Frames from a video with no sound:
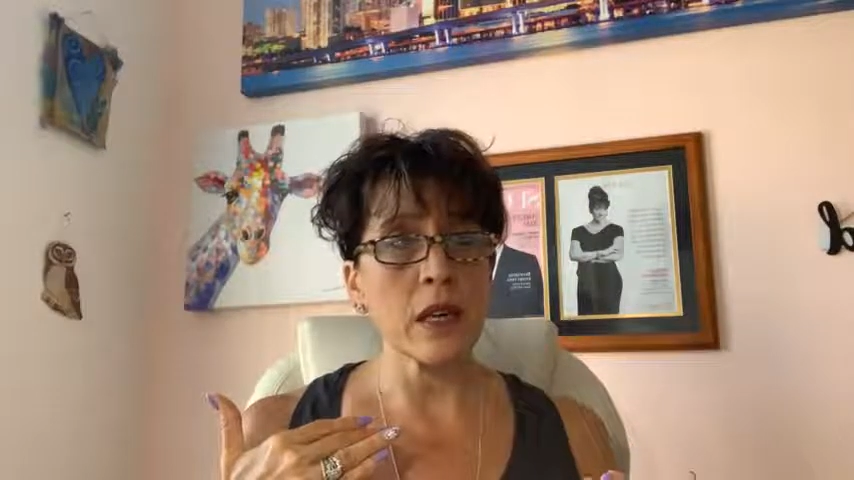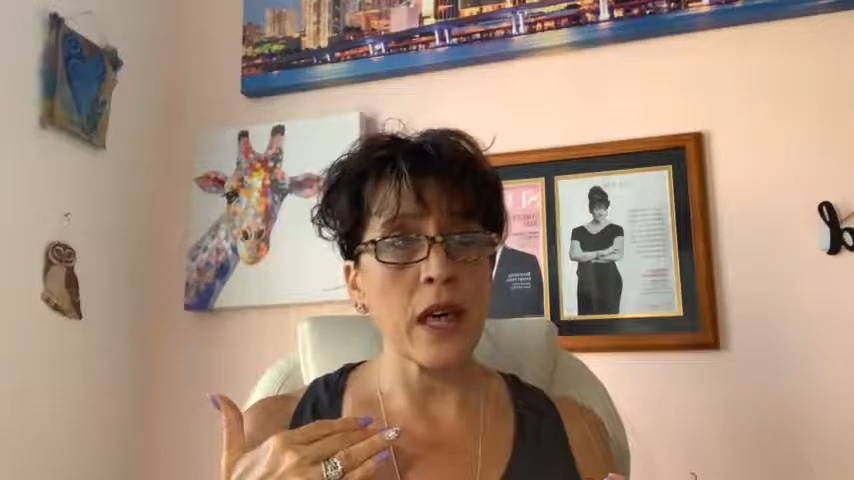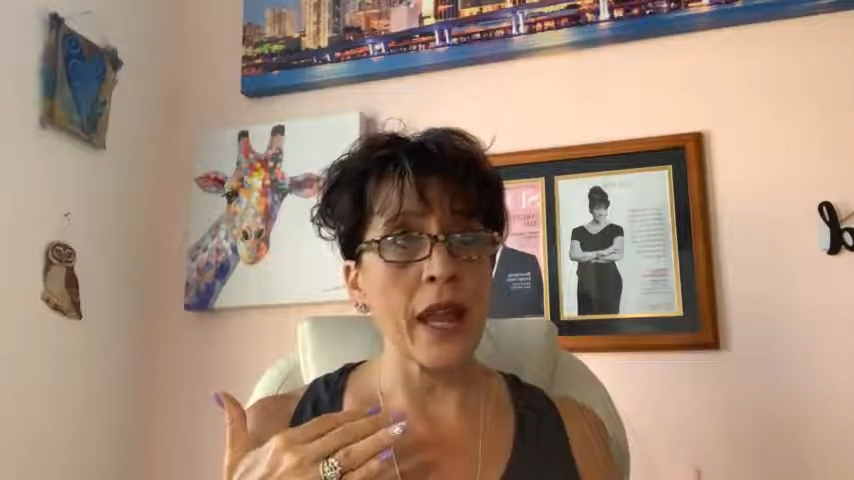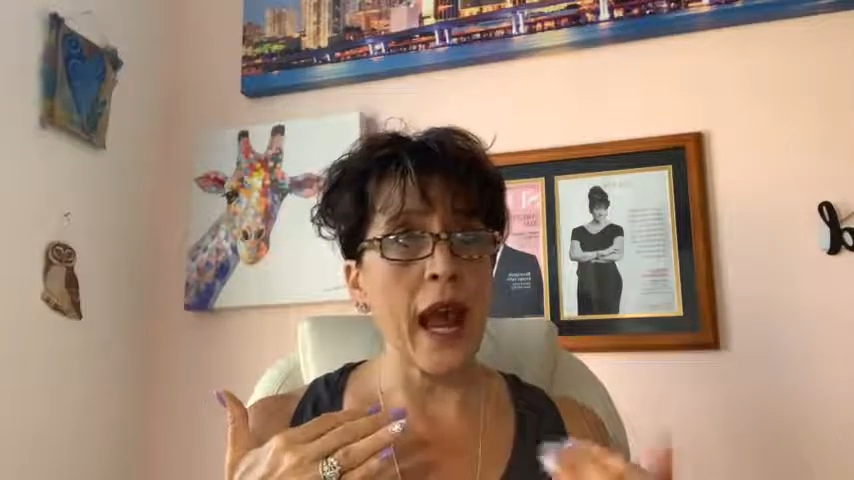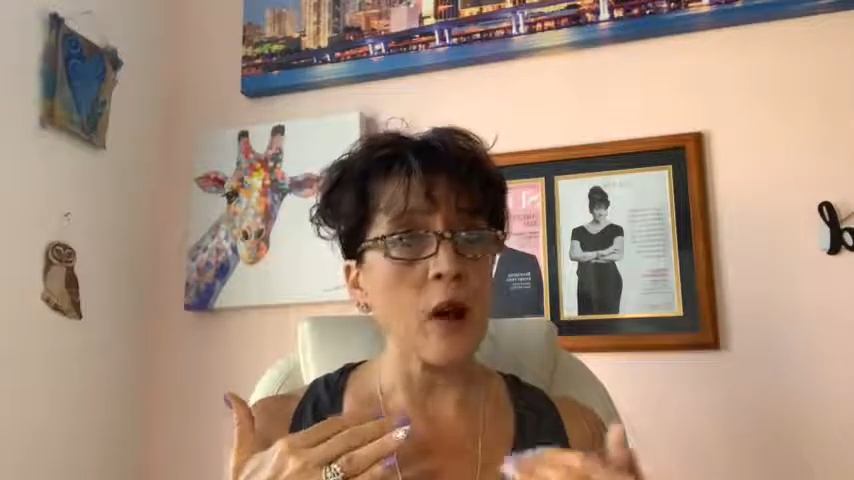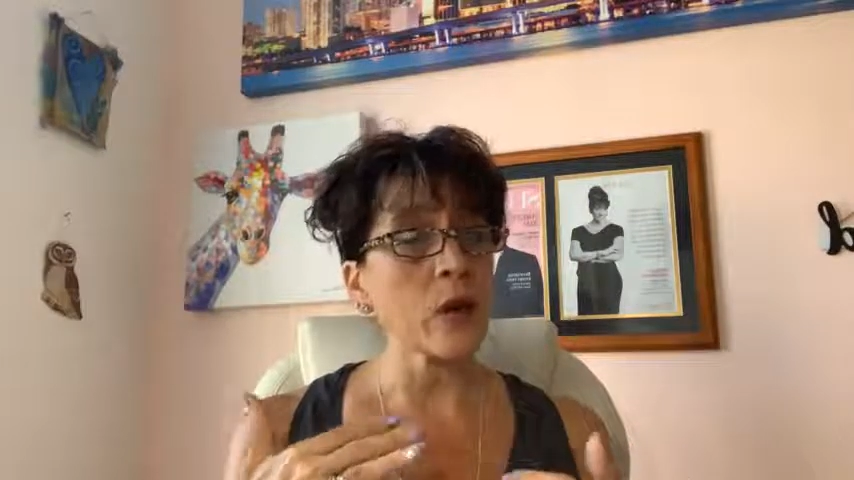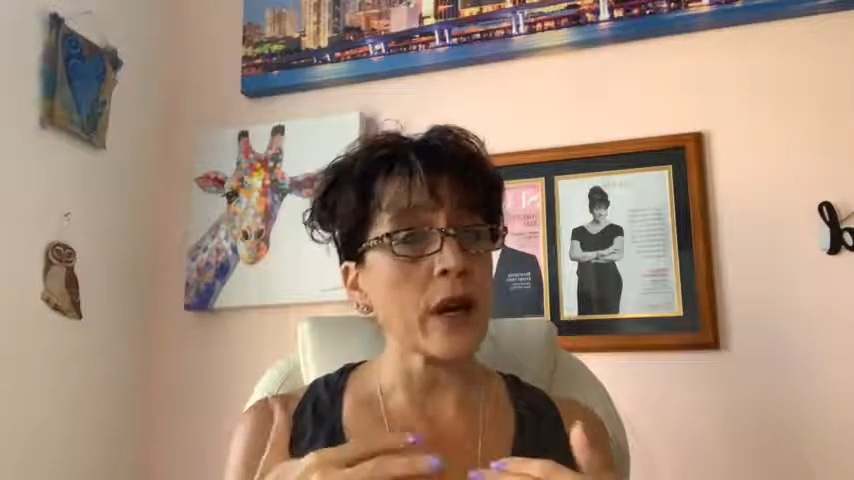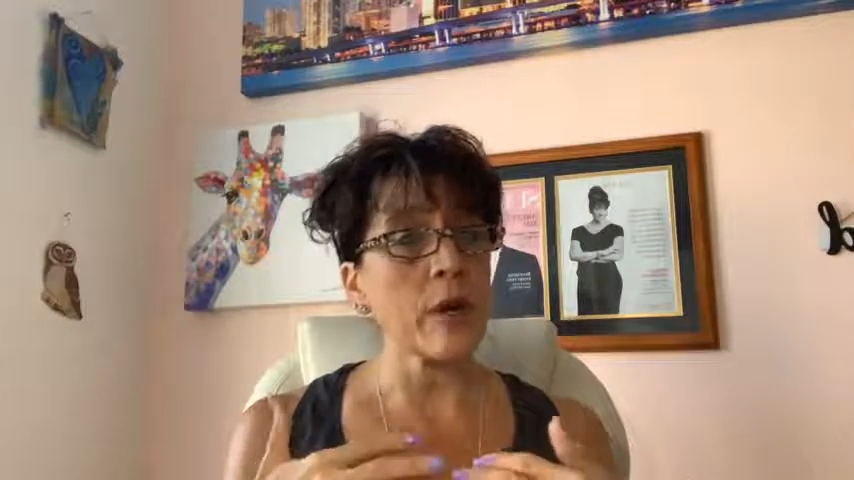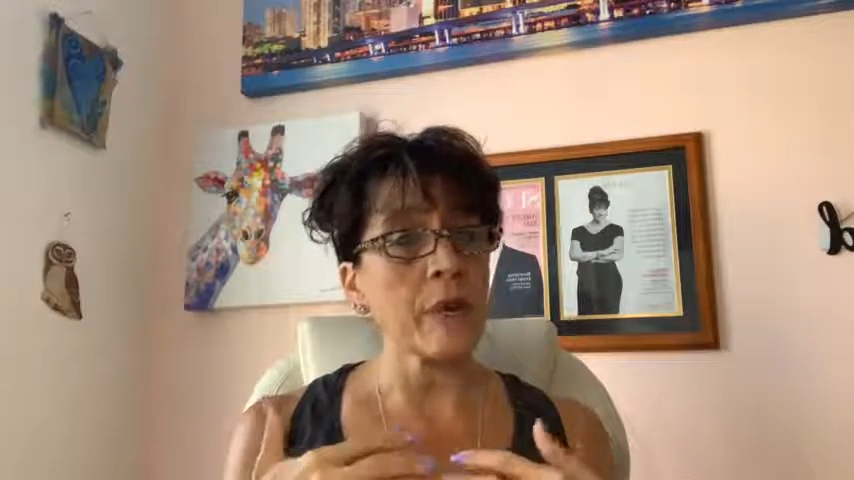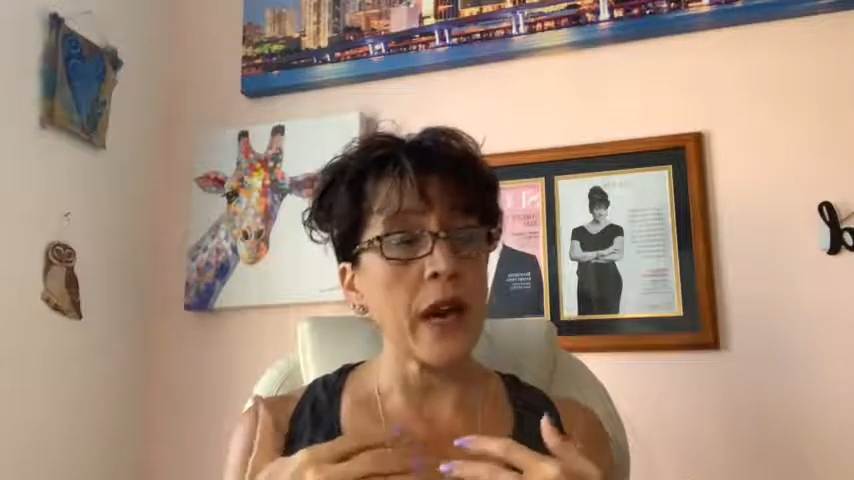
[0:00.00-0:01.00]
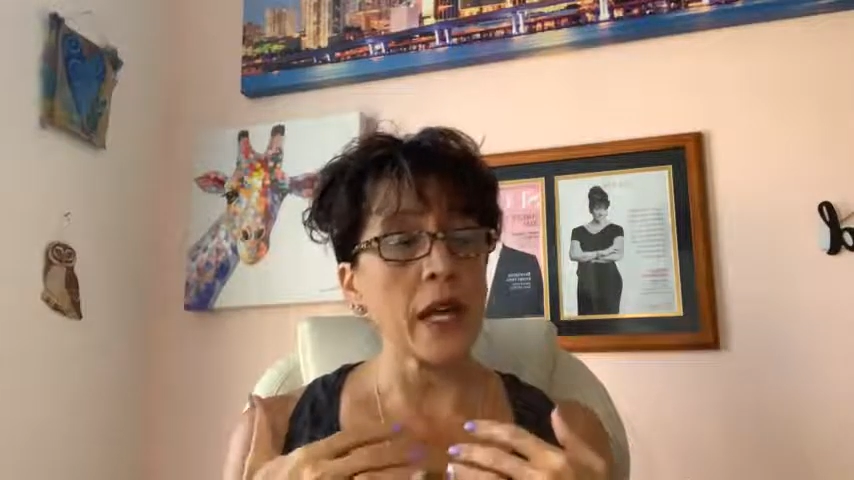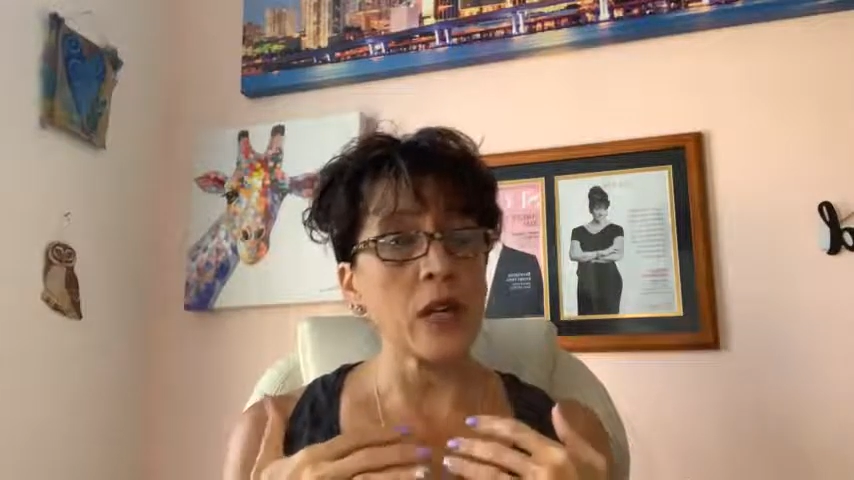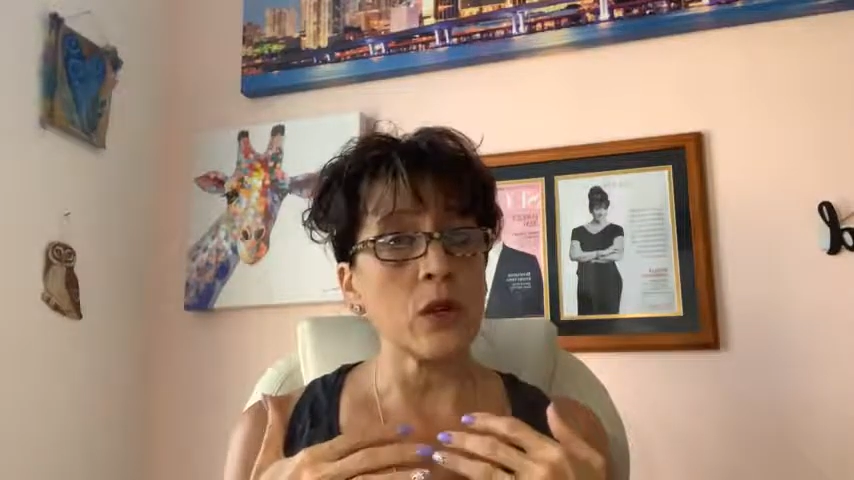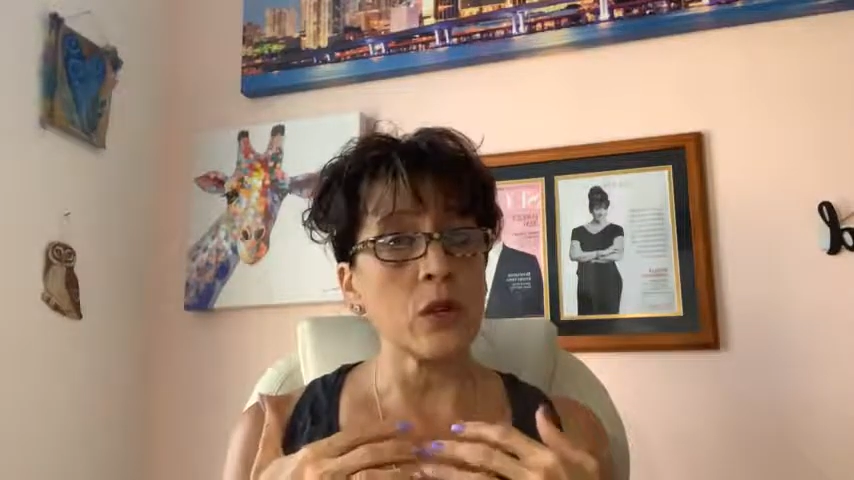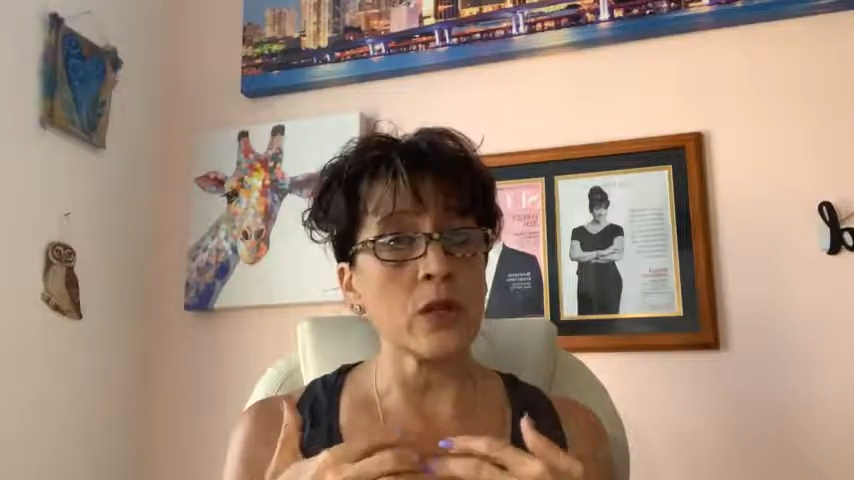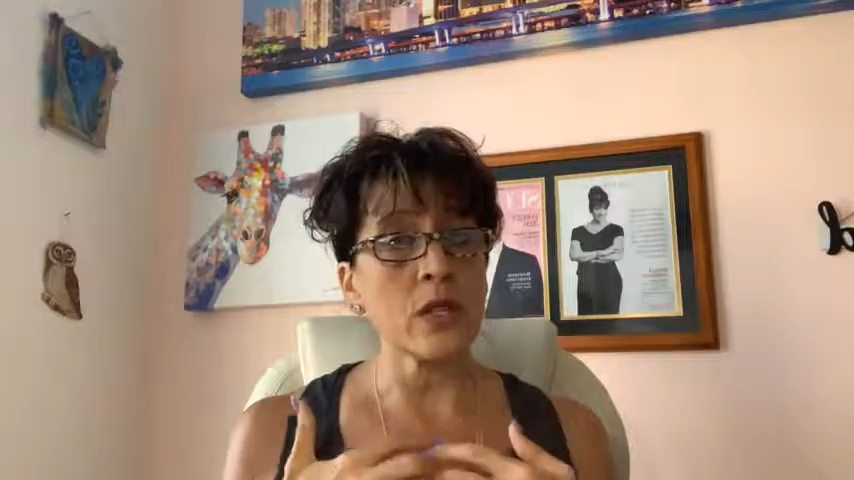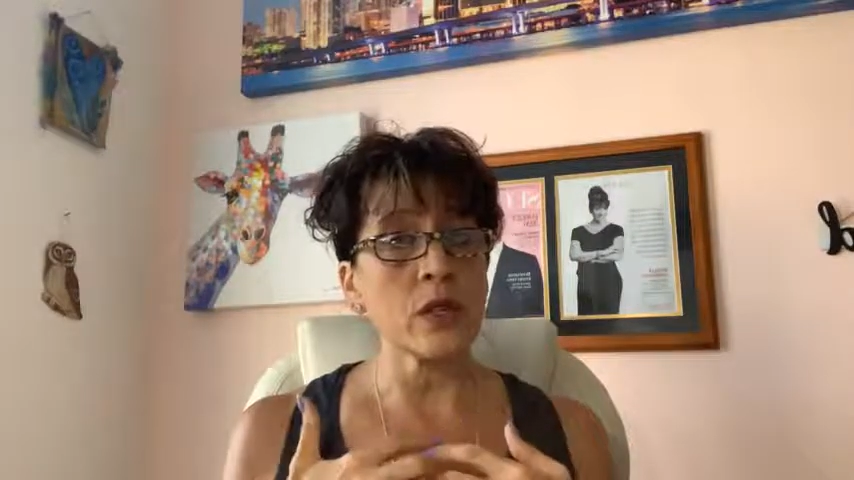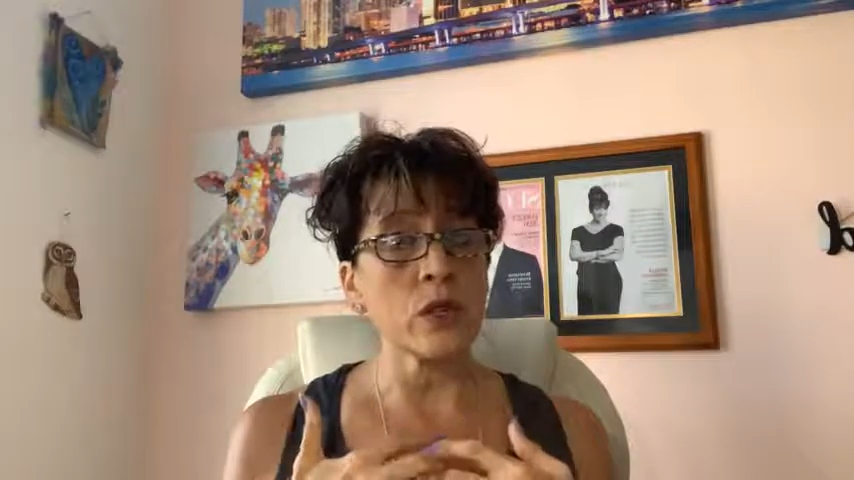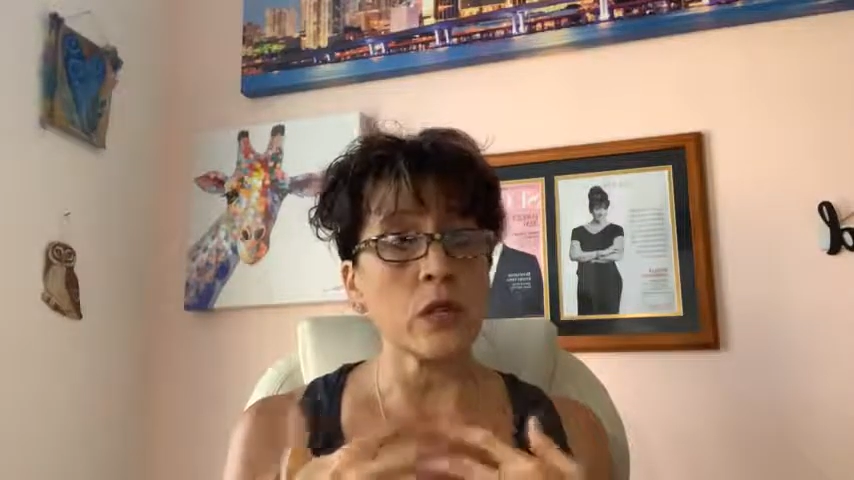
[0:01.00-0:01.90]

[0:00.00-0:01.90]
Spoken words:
an outcome that you didn't